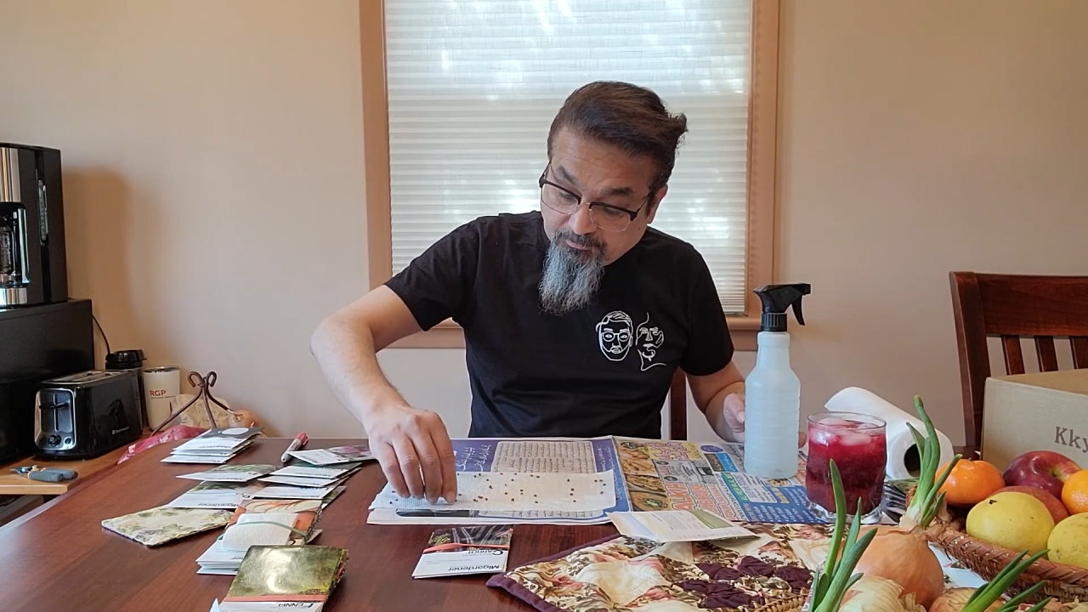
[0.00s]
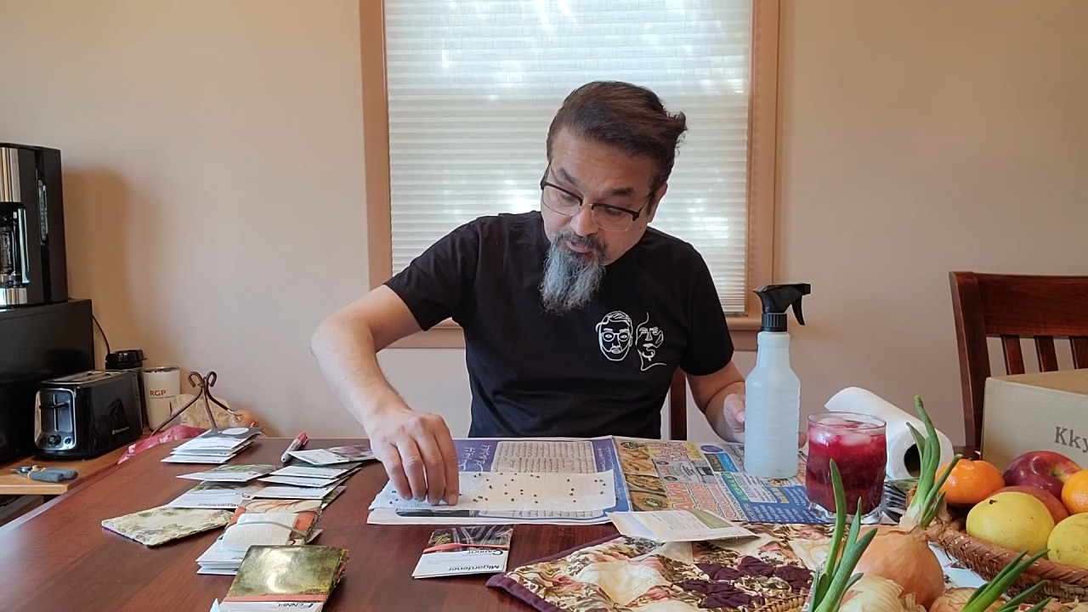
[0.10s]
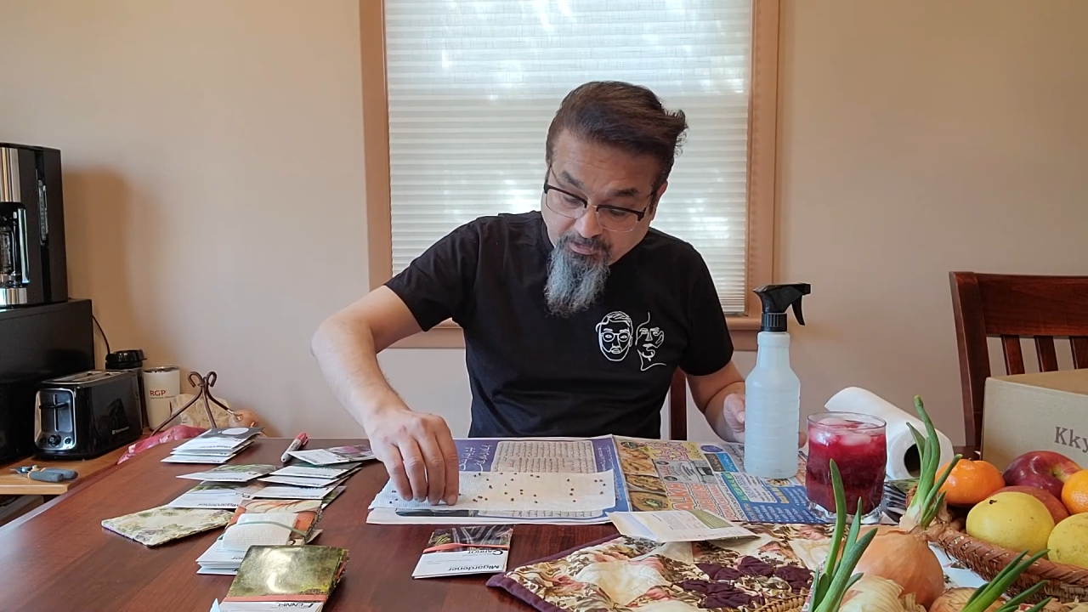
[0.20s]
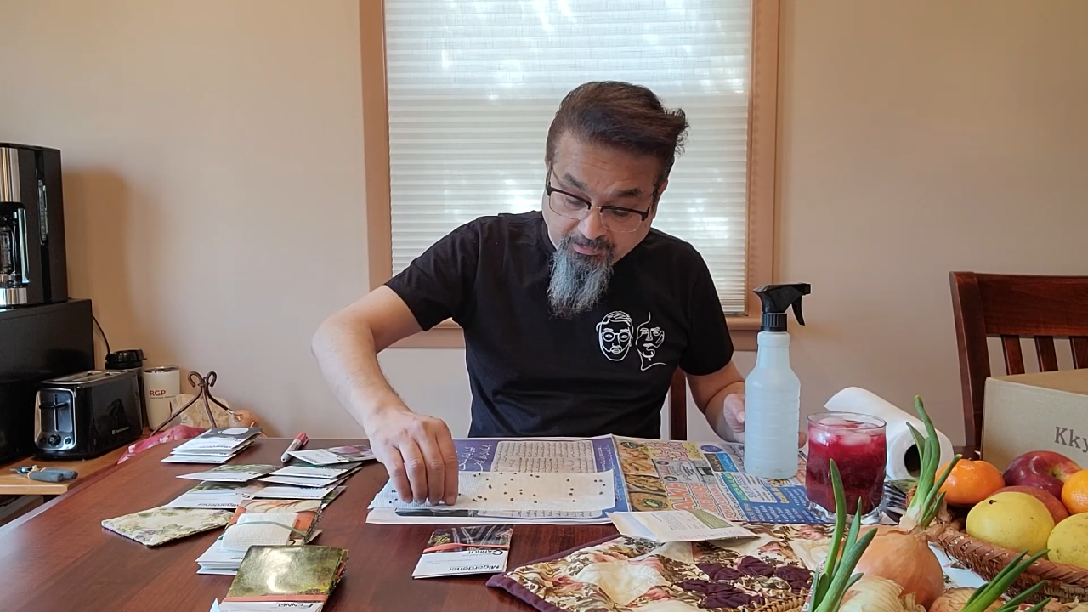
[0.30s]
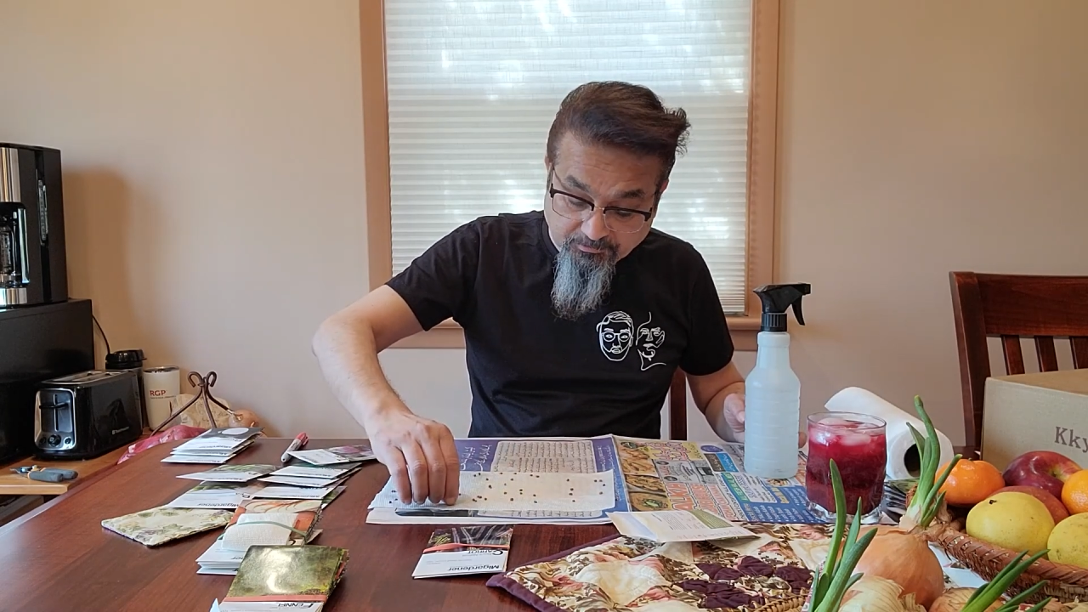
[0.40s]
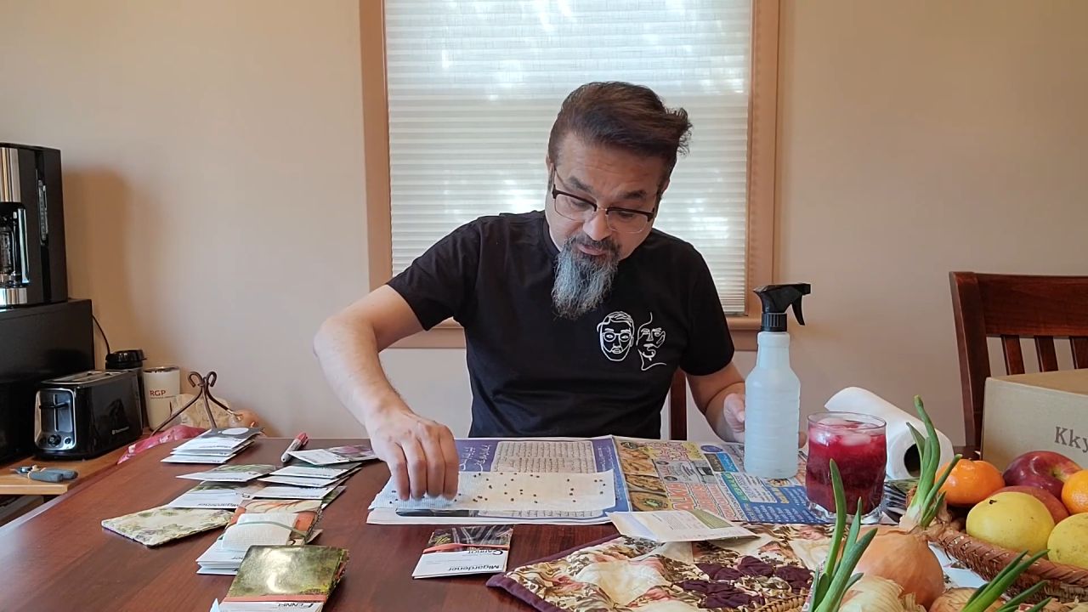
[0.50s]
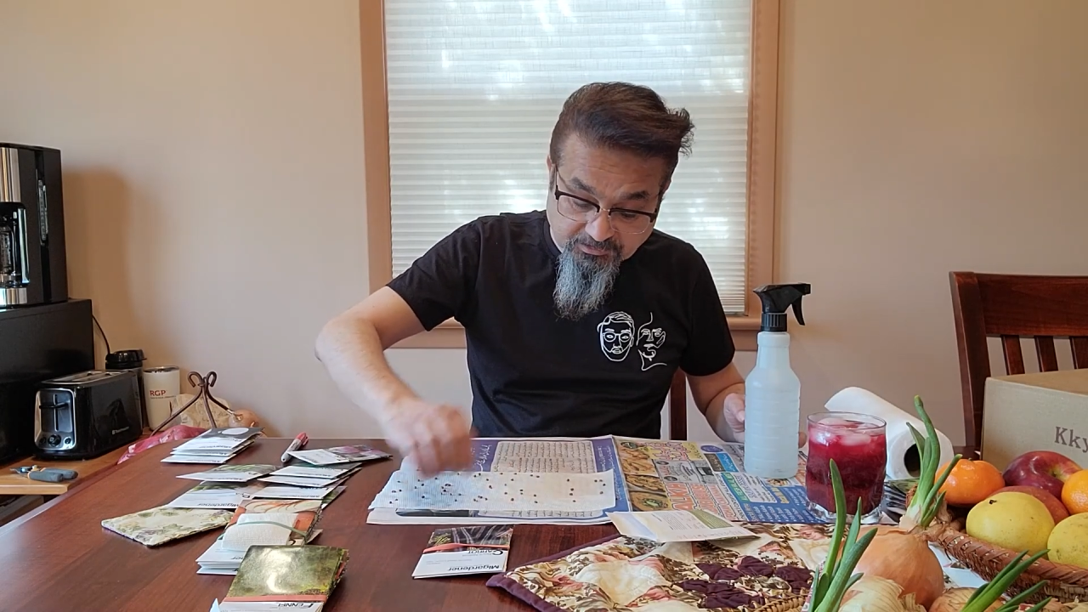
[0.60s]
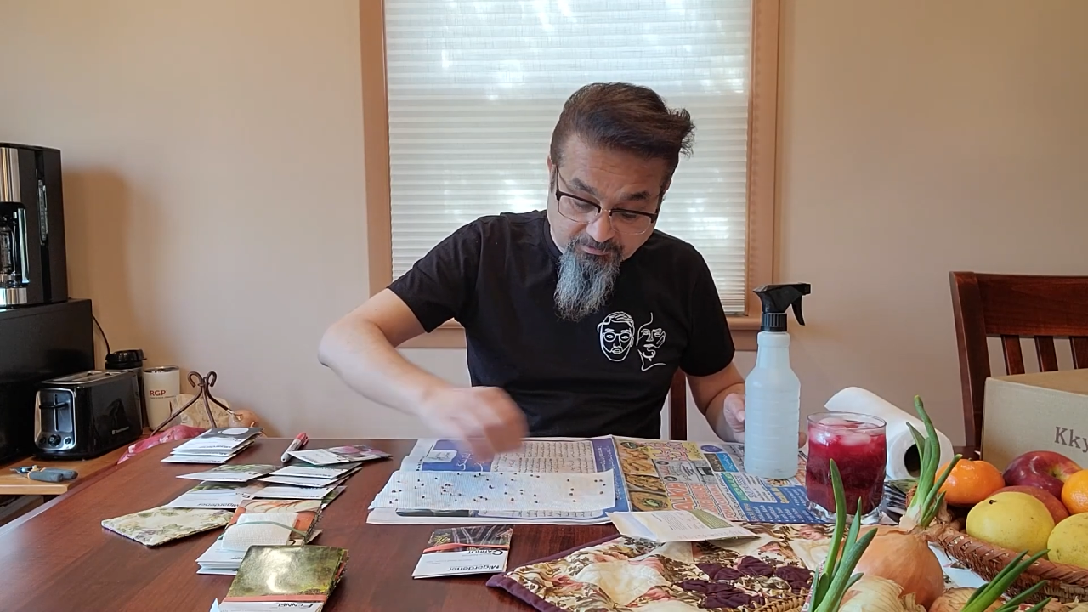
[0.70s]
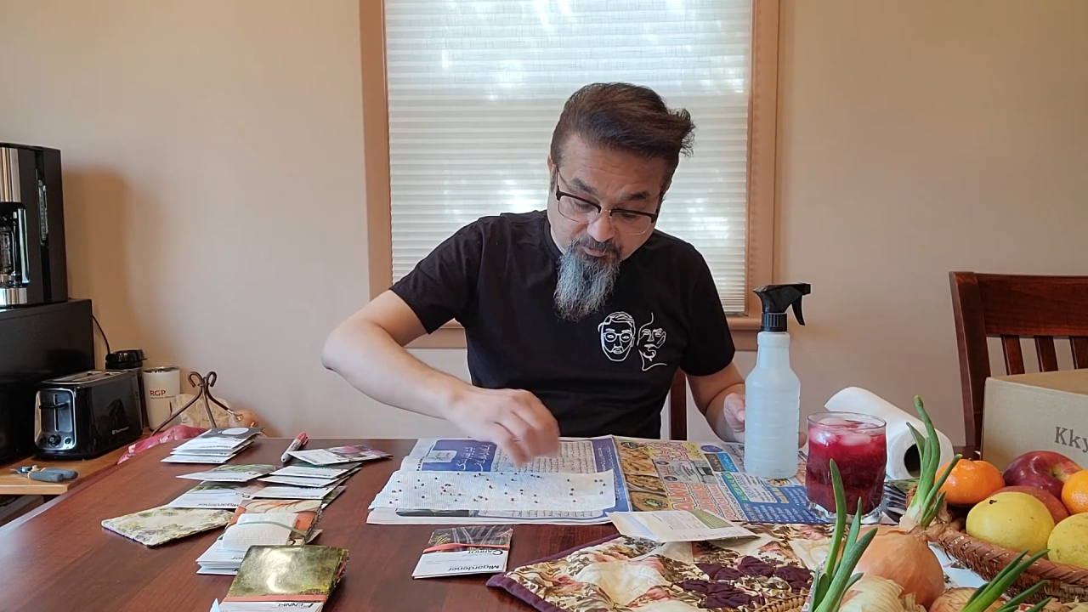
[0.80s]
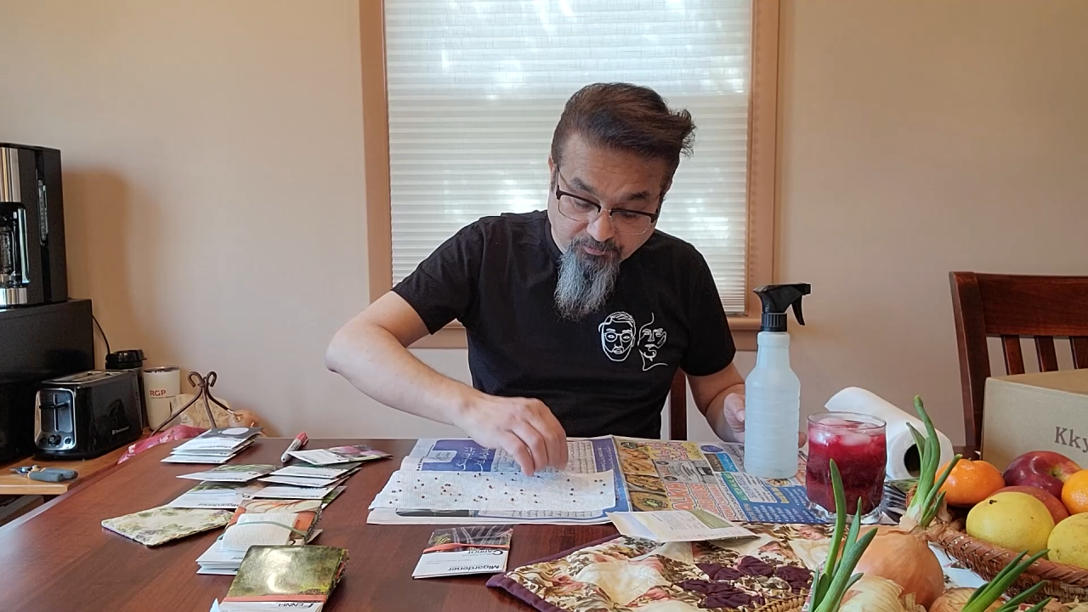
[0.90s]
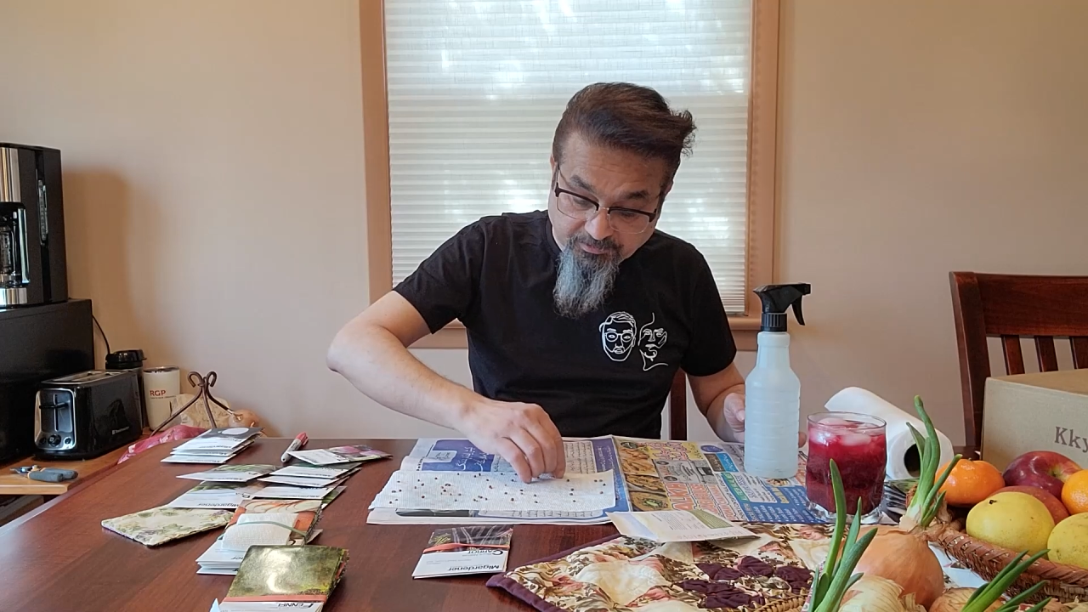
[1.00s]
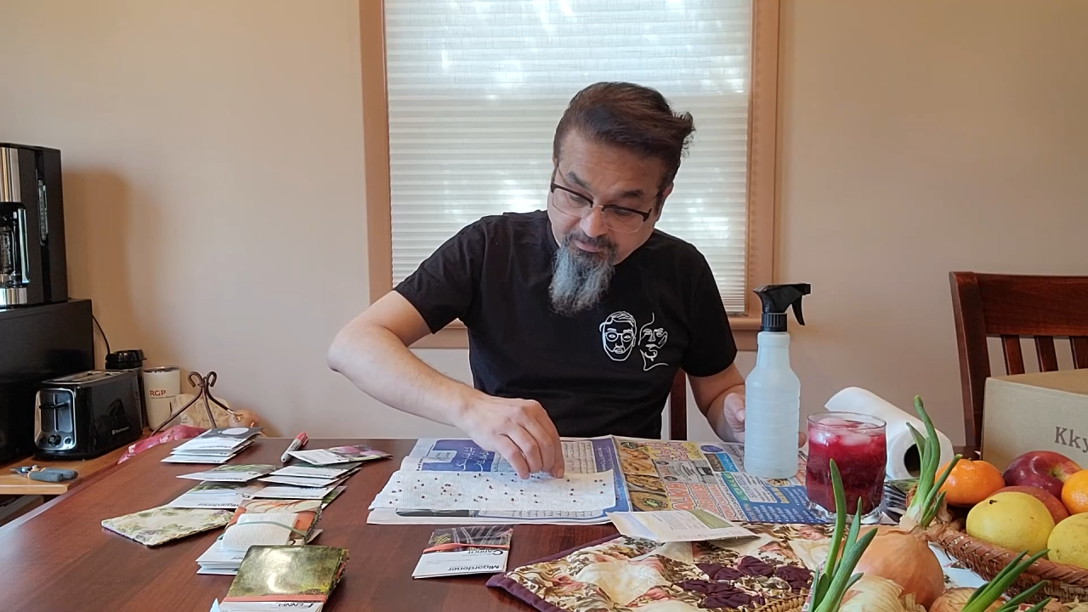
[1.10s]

So I'm still moving